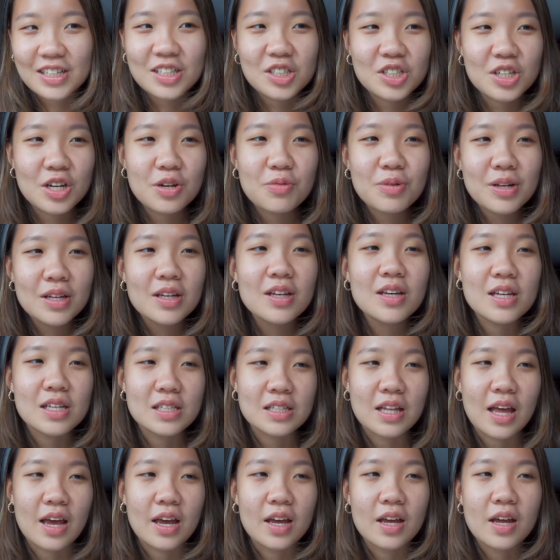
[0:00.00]
It genuinely
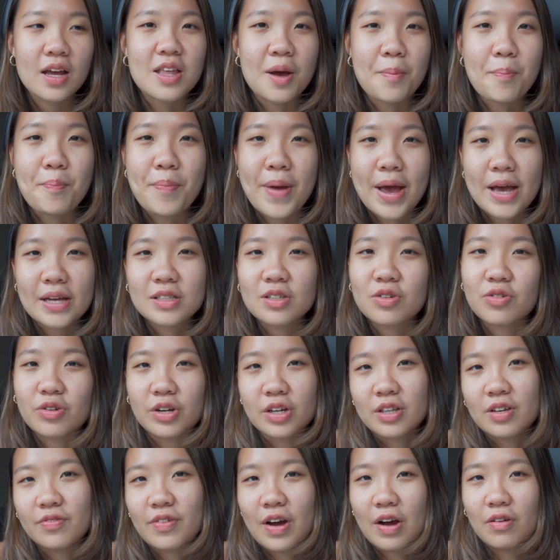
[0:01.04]
is like the best
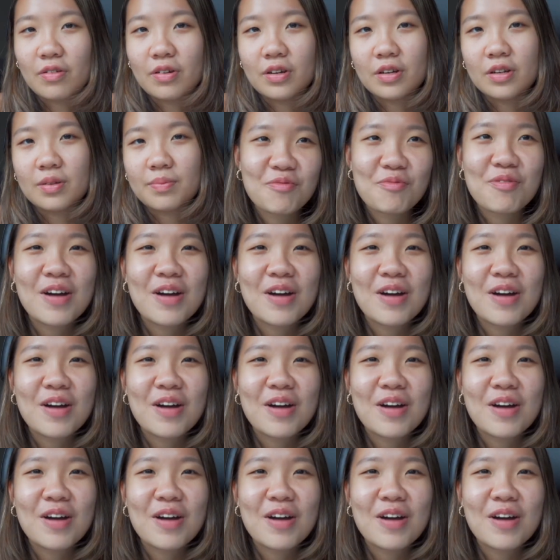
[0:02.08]
creative outlet.